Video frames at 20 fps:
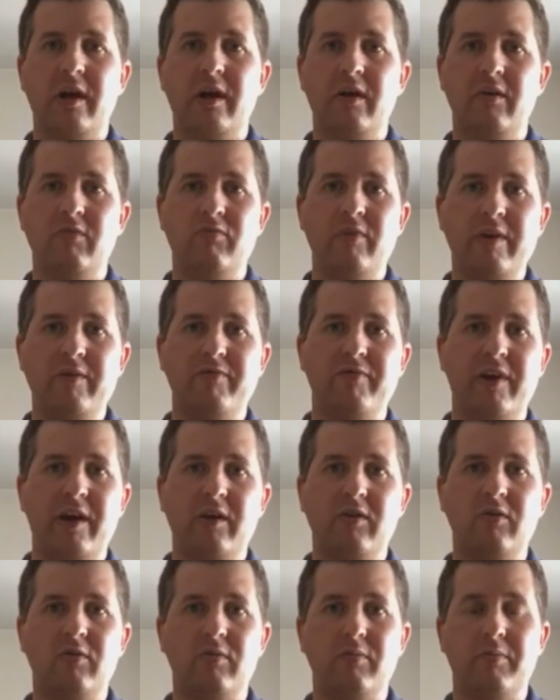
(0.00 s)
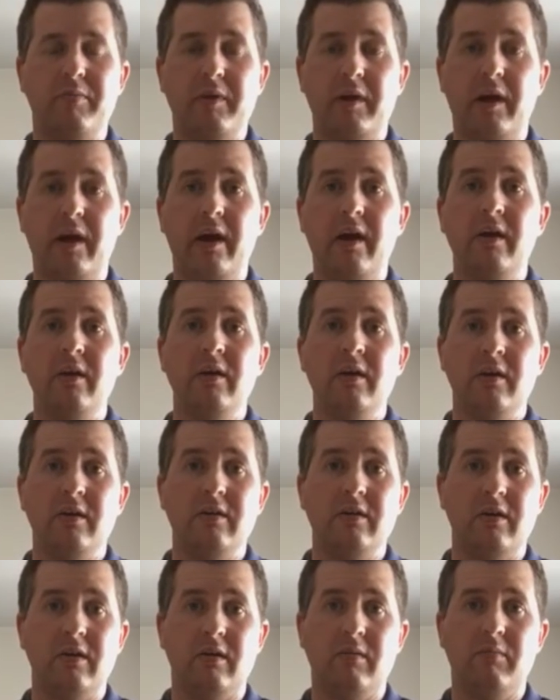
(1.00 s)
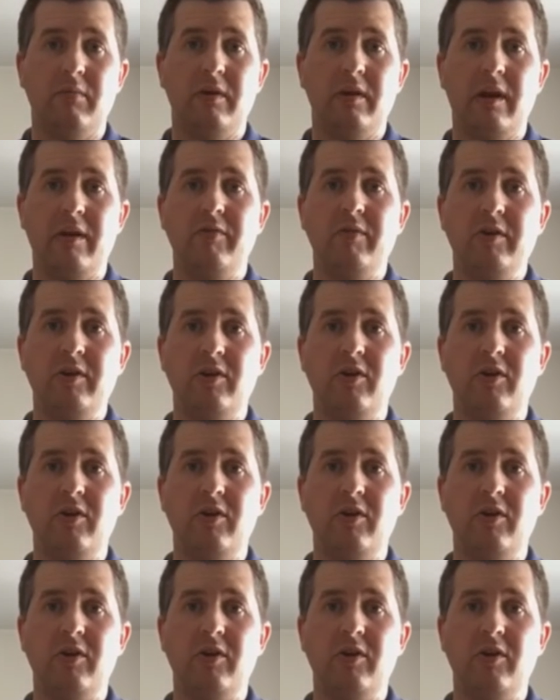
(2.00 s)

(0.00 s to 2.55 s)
A red flag will appear, letting